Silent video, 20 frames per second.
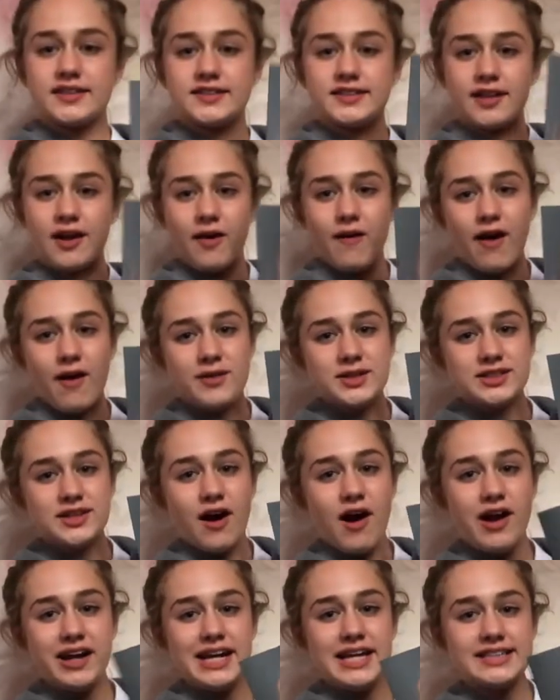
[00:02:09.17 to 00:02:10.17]
So I was
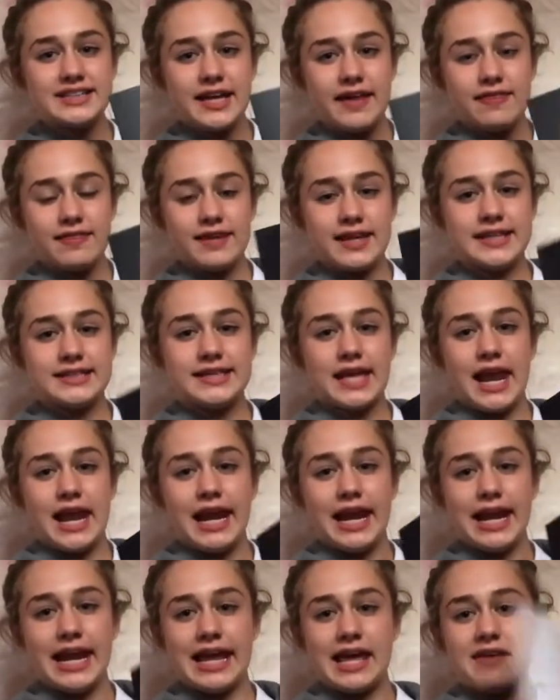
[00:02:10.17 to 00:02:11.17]
kindly sent this
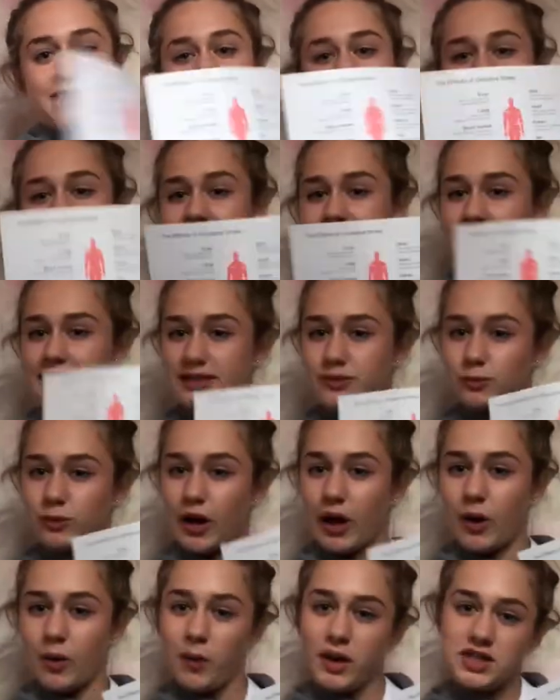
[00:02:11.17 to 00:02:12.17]
leaflet as
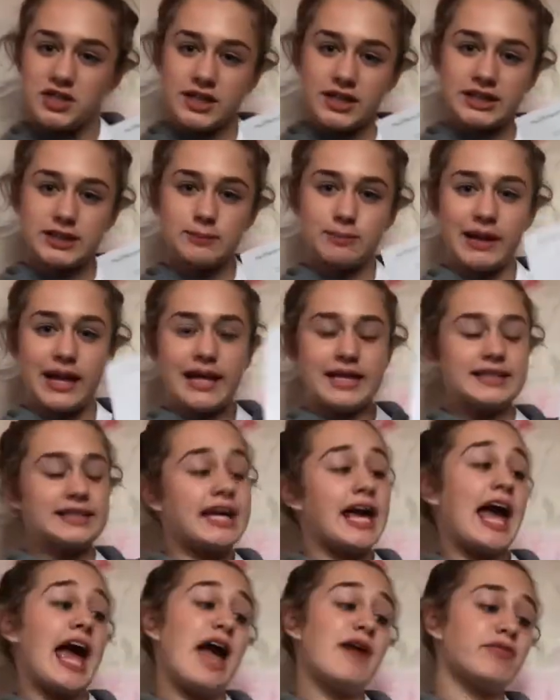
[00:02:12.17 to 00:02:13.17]
well, which explains
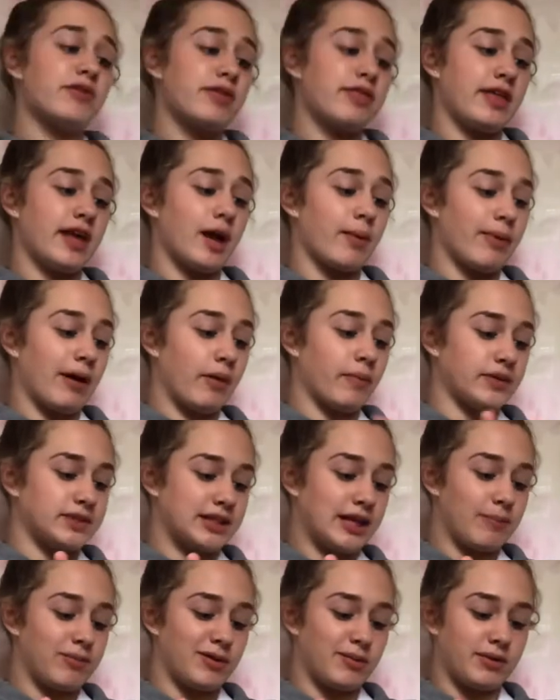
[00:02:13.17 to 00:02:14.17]
everything about the
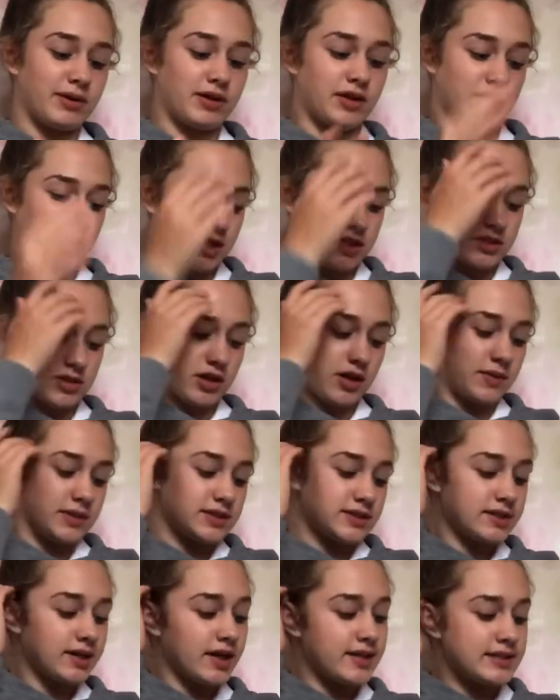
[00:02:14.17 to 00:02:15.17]
supplement you need to know
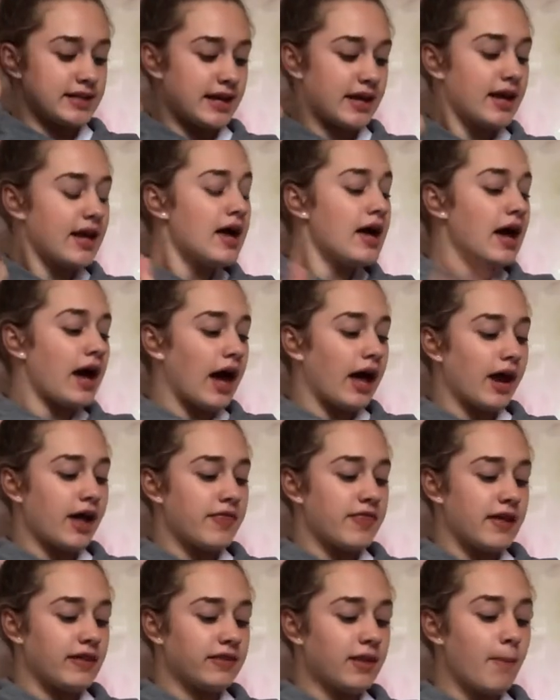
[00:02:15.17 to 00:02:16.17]
inside it. And I
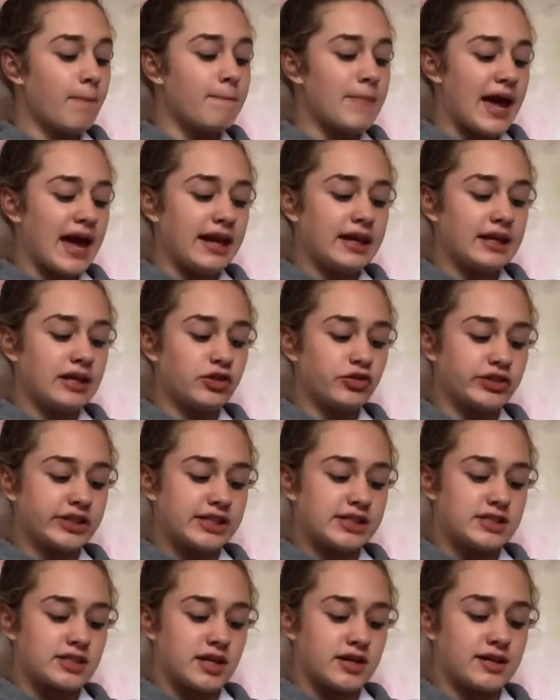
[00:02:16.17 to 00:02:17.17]
think the main
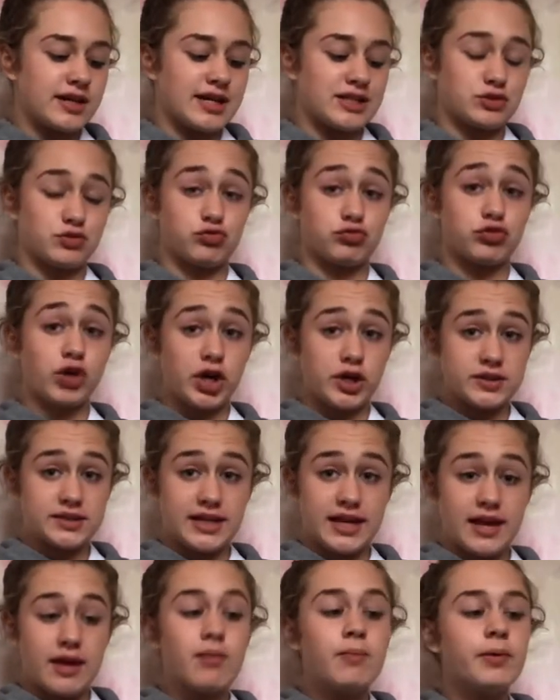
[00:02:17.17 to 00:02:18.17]
ingredient is
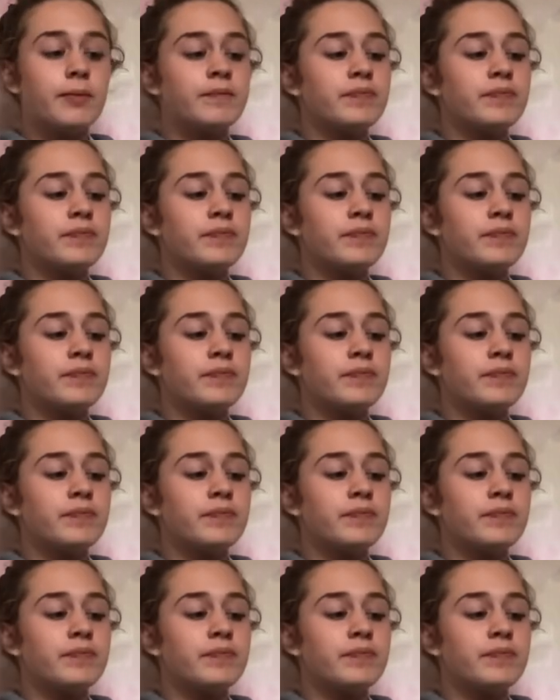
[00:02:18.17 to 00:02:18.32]
rosehip.